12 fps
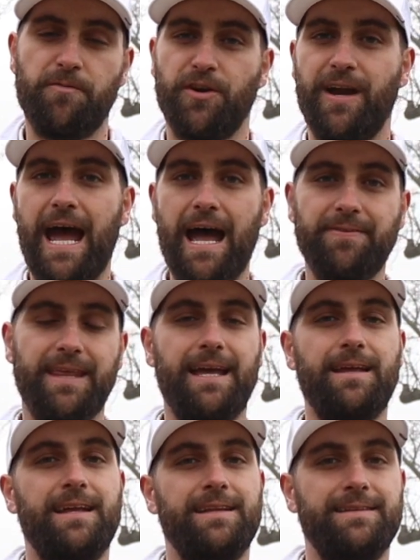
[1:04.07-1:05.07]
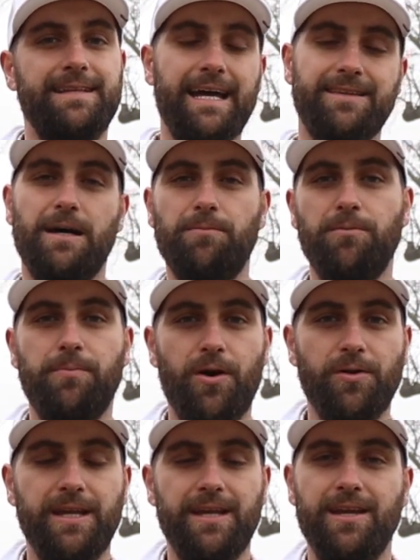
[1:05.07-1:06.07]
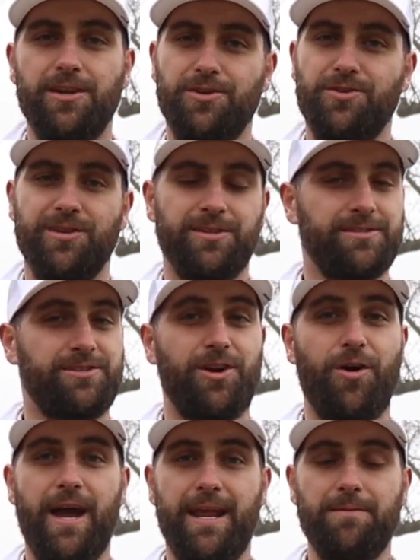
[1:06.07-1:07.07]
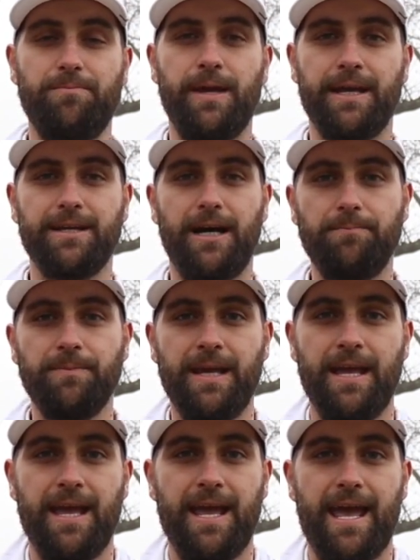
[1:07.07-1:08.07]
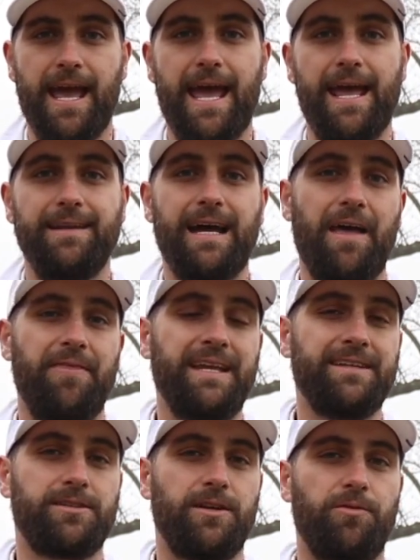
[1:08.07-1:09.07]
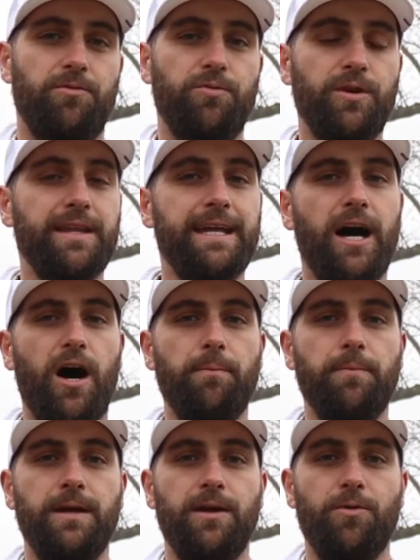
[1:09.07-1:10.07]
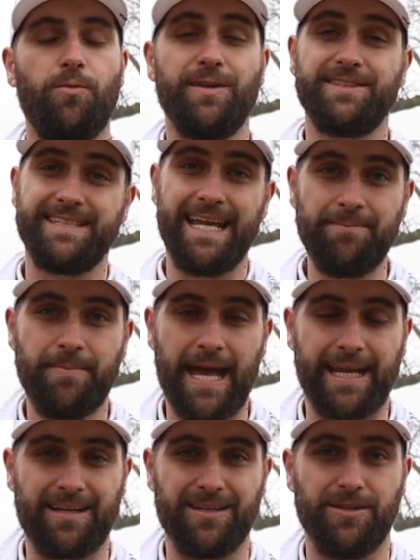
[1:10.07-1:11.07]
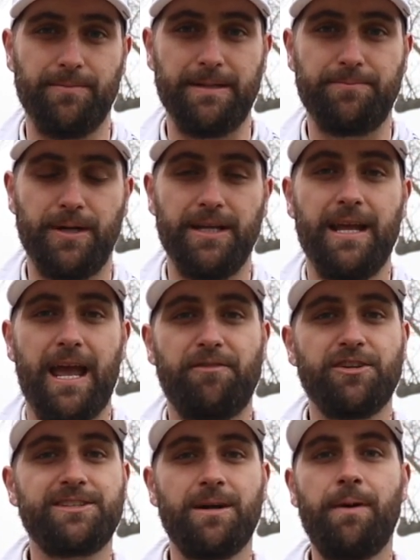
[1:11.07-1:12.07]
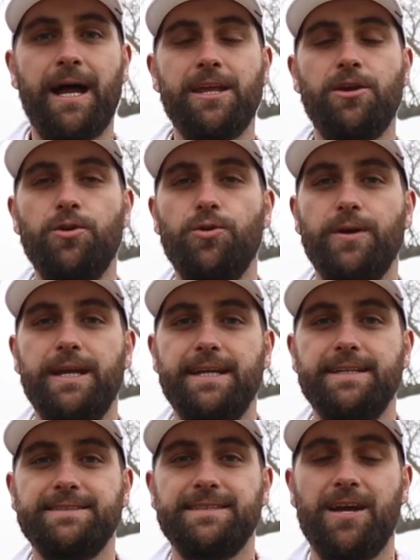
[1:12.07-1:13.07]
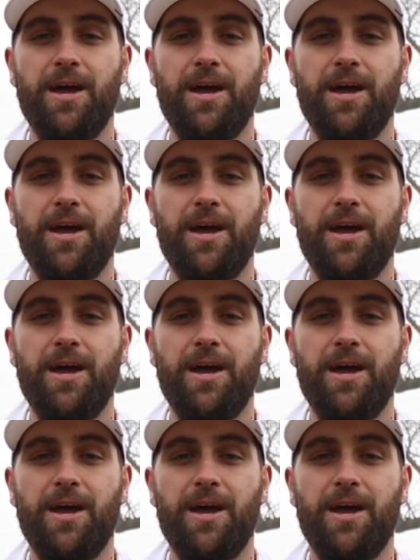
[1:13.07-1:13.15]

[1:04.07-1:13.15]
if you're at that net double bogey, you can just go ahead and pick up. And I think it's going to really help with sandbagging a little bit. But if you're somebody who is